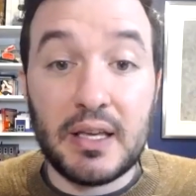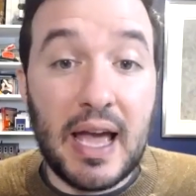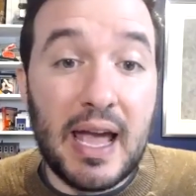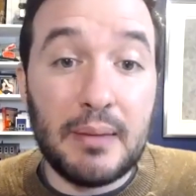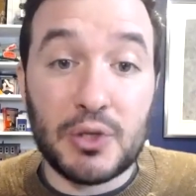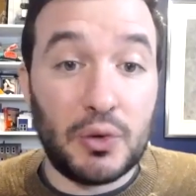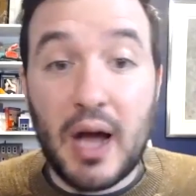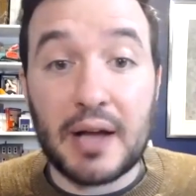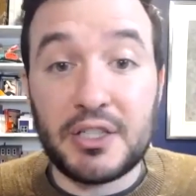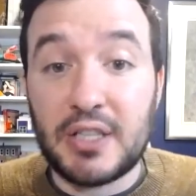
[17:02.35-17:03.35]
games or
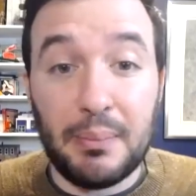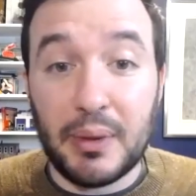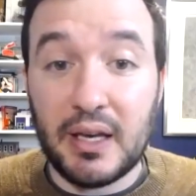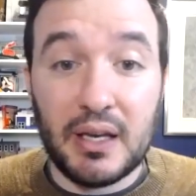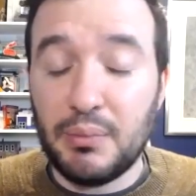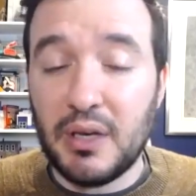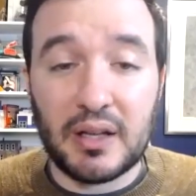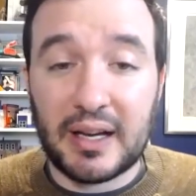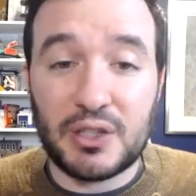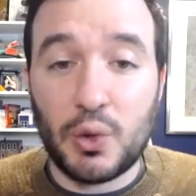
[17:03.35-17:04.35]
not stepping in and being
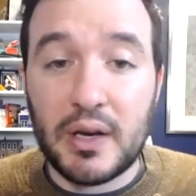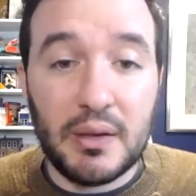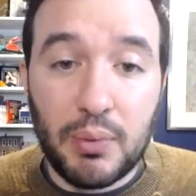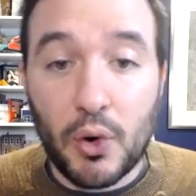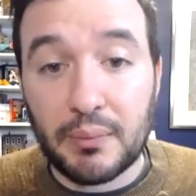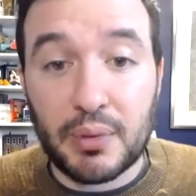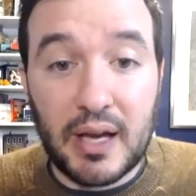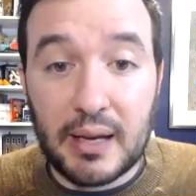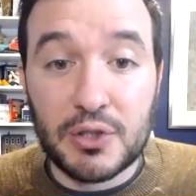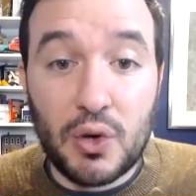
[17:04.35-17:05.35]
like a 20 point per
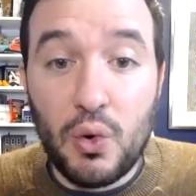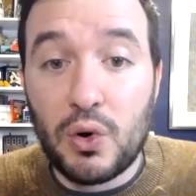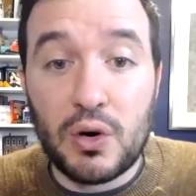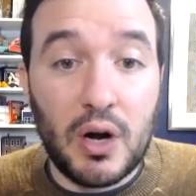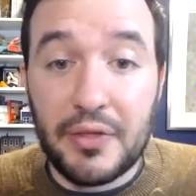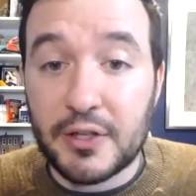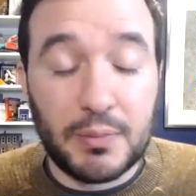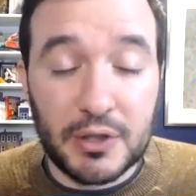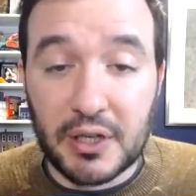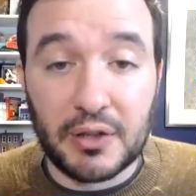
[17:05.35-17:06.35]
game scorer on this
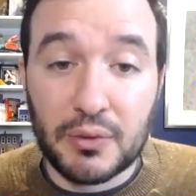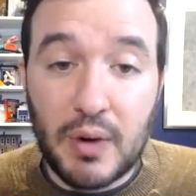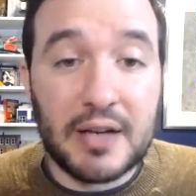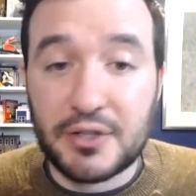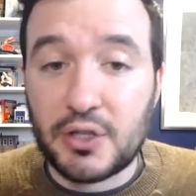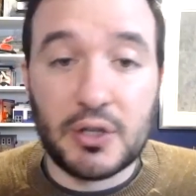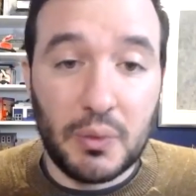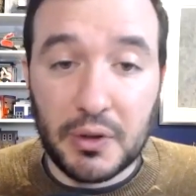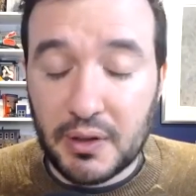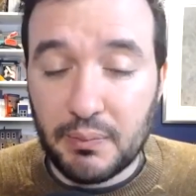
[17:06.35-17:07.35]
particular roster
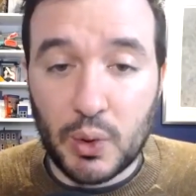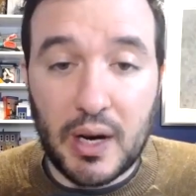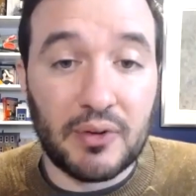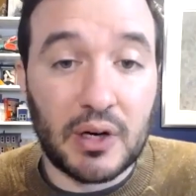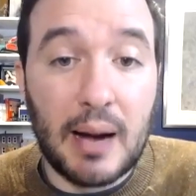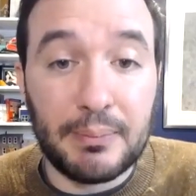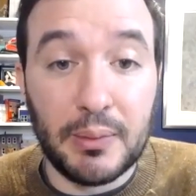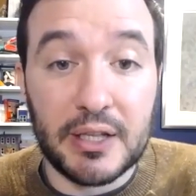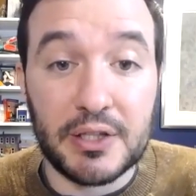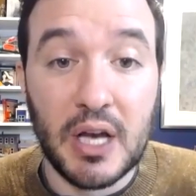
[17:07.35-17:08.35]
with the whatever
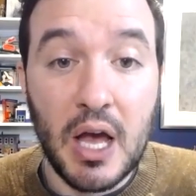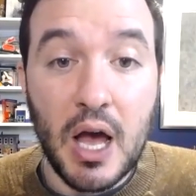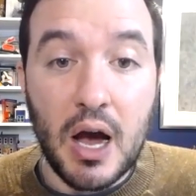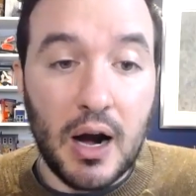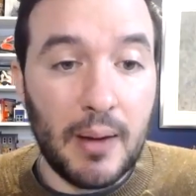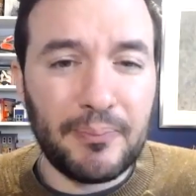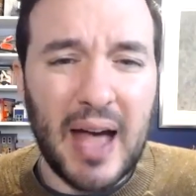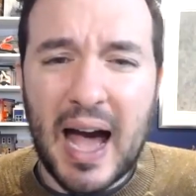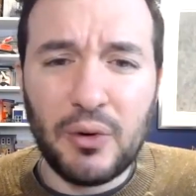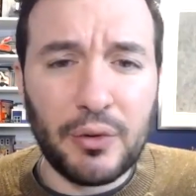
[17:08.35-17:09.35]
compliments. Um,
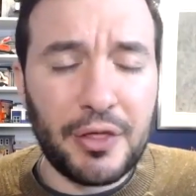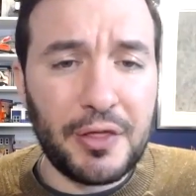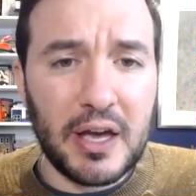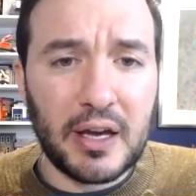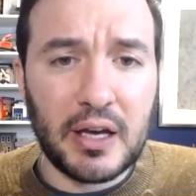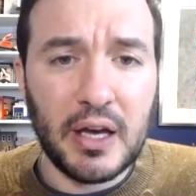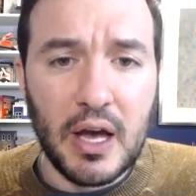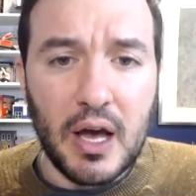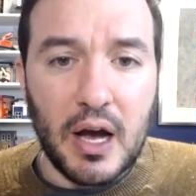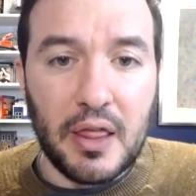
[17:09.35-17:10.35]
I don't think
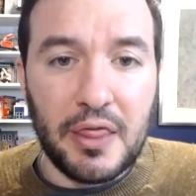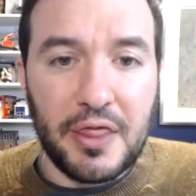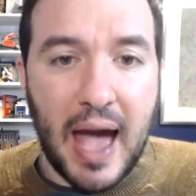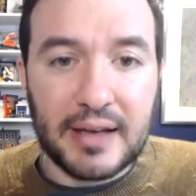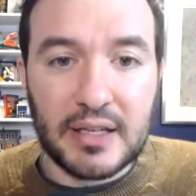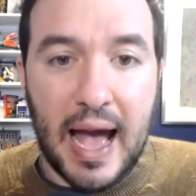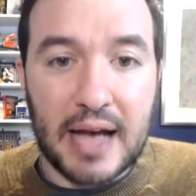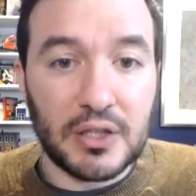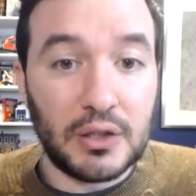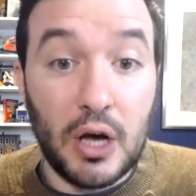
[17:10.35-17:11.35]
that
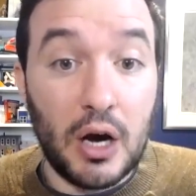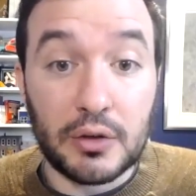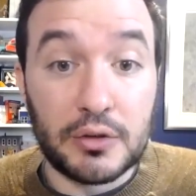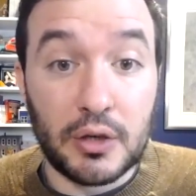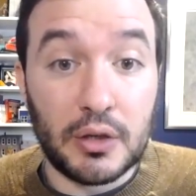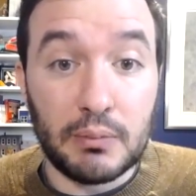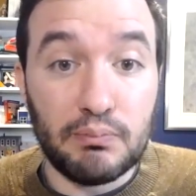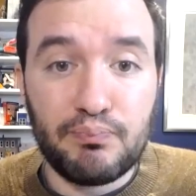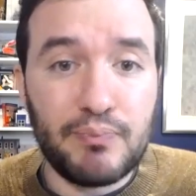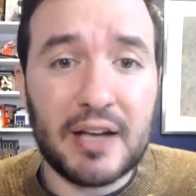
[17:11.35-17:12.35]
has a long
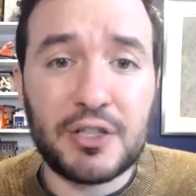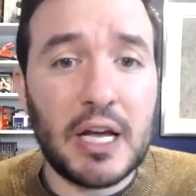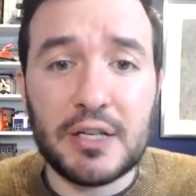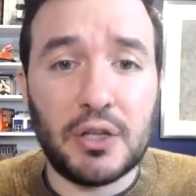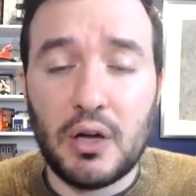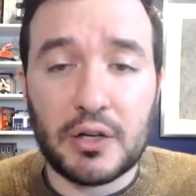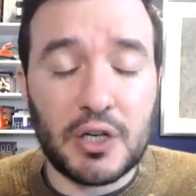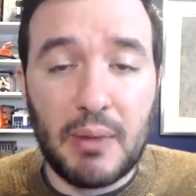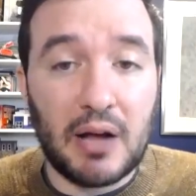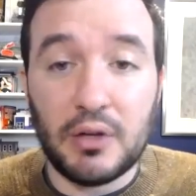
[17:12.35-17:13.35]
term has changed the long
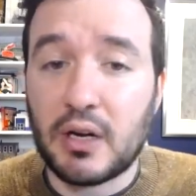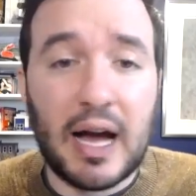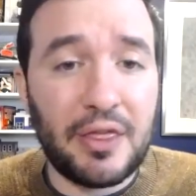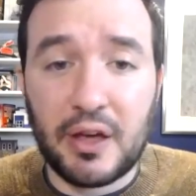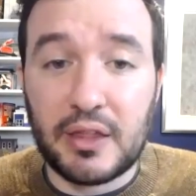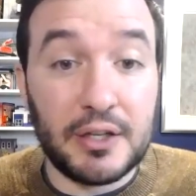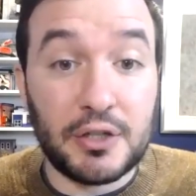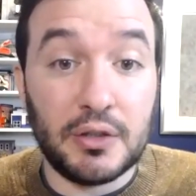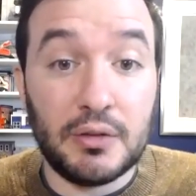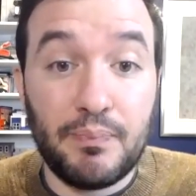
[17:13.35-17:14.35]
term outlook. I think they
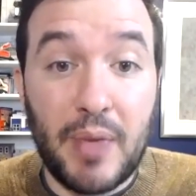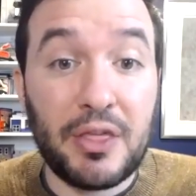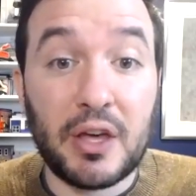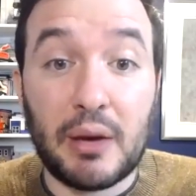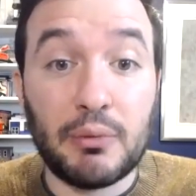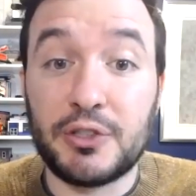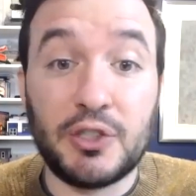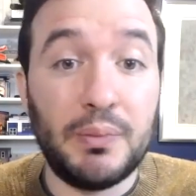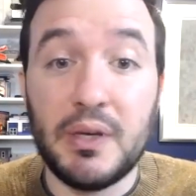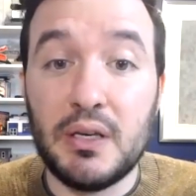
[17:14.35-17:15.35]
should. I think they will
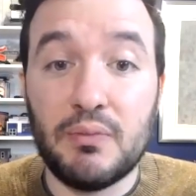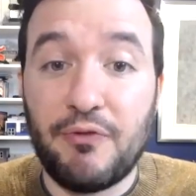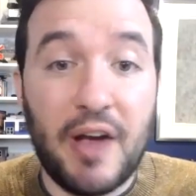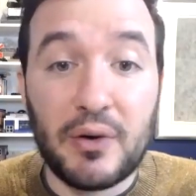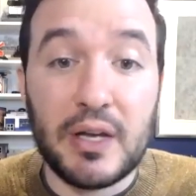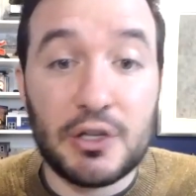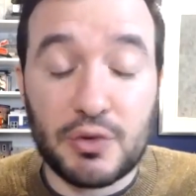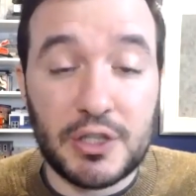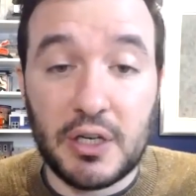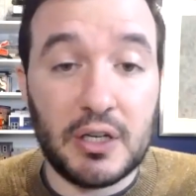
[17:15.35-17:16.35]
still be very
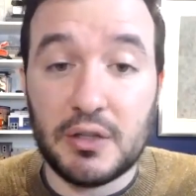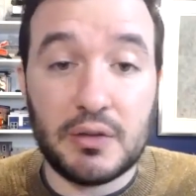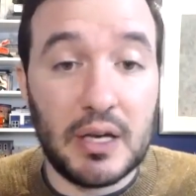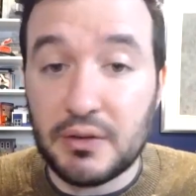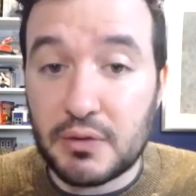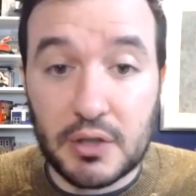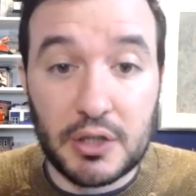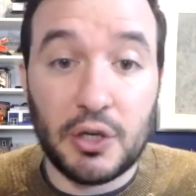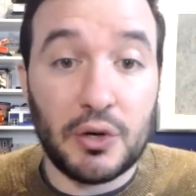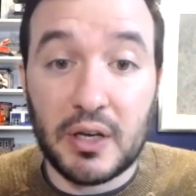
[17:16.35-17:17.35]
interested in in
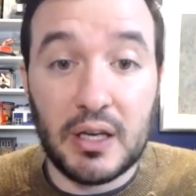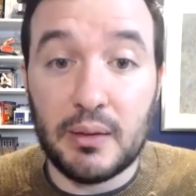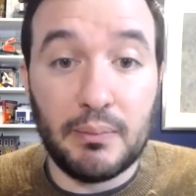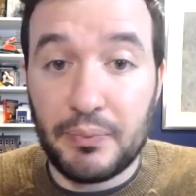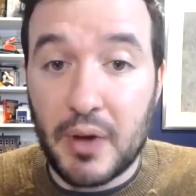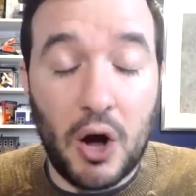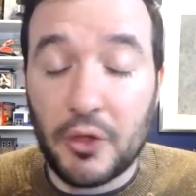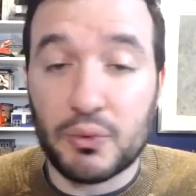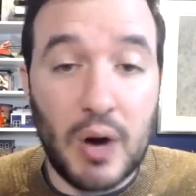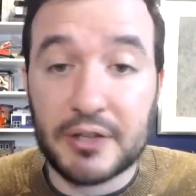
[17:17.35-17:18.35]
securing him on
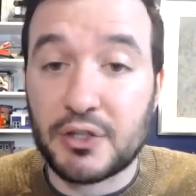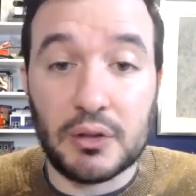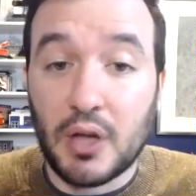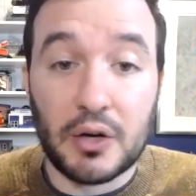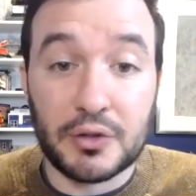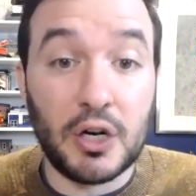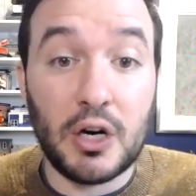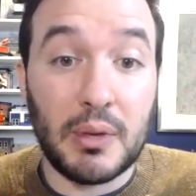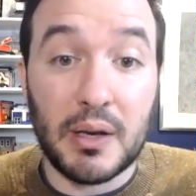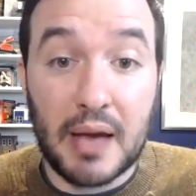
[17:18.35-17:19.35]
the roster long
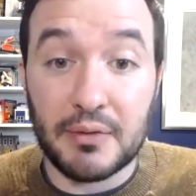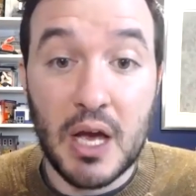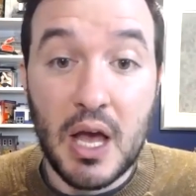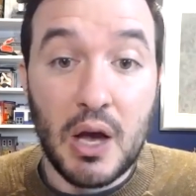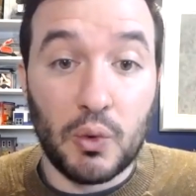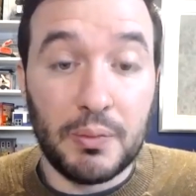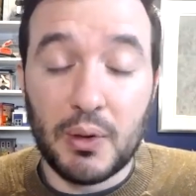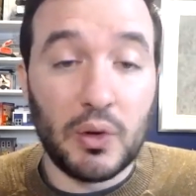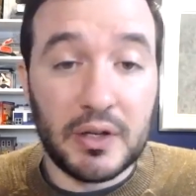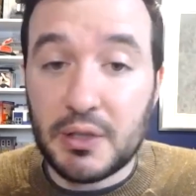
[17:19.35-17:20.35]
term, and and would be
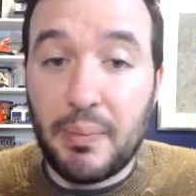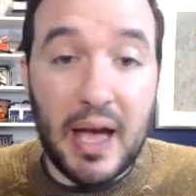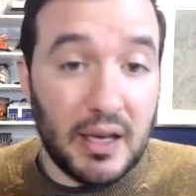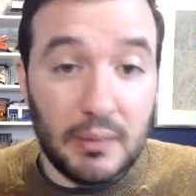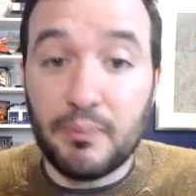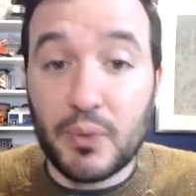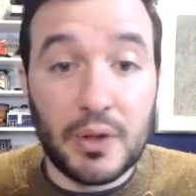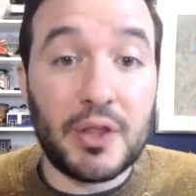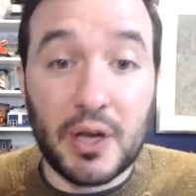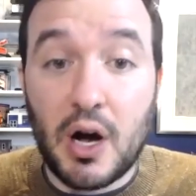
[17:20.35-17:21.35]
willing to pay him
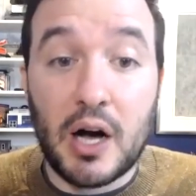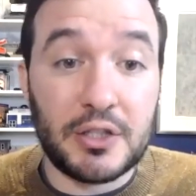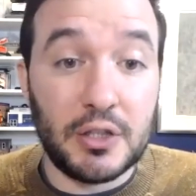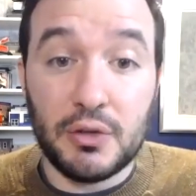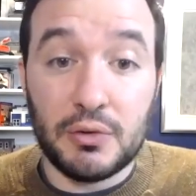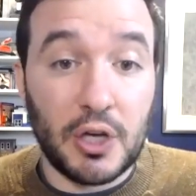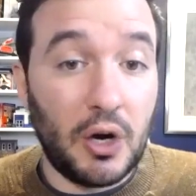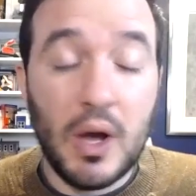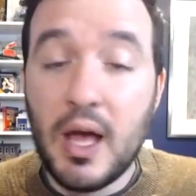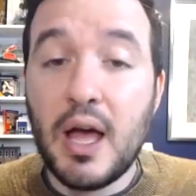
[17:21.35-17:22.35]
the cost to do
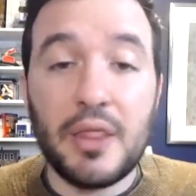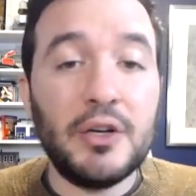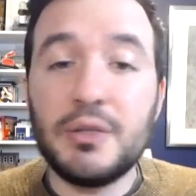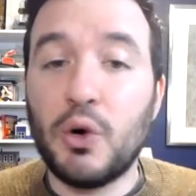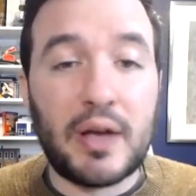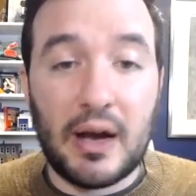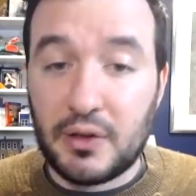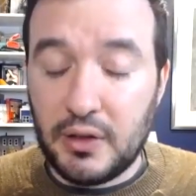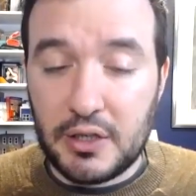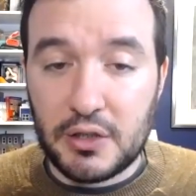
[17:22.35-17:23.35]
so. There's more
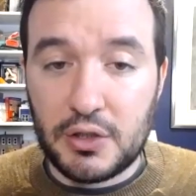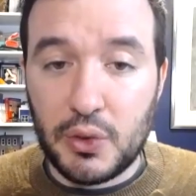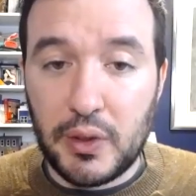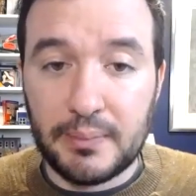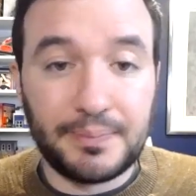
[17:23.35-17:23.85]
calculations to it.